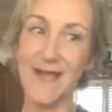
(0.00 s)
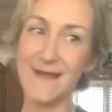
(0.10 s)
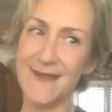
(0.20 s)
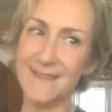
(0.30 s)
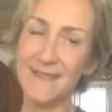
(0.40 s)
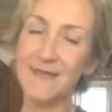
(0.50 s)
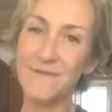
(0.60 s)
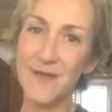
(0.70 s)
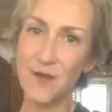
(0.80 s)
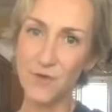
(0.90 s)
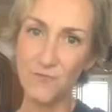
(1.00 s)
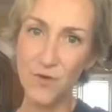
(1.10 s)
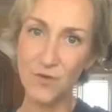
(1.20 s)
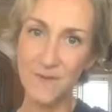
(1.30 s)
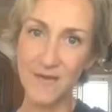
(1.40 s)
And I think that a
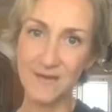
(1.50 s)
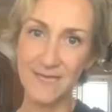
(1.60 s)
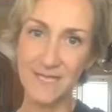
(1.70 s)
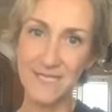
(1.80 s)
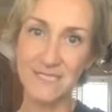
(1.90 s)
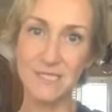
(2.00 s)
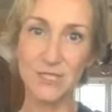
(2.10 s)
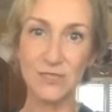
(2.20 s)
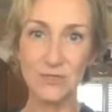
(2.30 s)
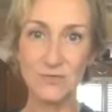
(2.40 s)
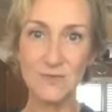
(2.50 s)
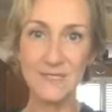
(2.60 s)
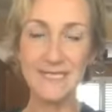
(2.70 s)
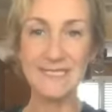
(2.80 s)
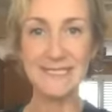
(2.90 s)
roller bottle like this,
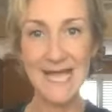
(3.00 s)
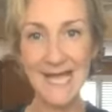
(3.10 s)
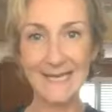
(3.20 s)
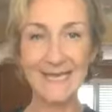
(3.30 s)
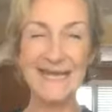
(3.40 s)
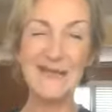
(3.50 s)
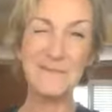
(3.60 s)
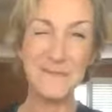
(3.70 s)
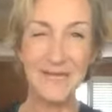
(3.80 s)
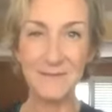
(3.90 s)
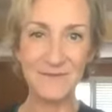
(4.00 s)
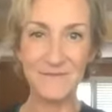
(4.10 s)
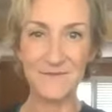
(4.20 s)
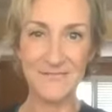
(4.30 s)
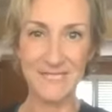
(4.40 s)
usually 10, maybe
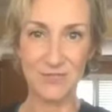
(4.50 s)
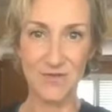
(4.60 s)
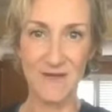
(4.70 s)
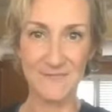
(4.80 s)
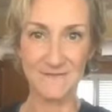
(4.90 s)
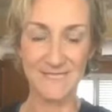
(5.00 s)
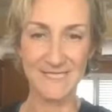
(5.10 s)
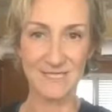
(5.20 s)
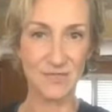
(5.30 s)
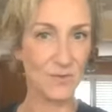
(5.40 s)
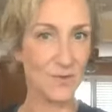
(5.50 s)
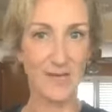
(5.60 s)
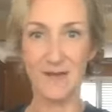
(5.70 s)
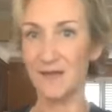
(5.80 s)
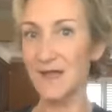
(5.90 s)
15 drops of essential
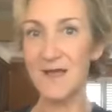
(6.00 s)
oil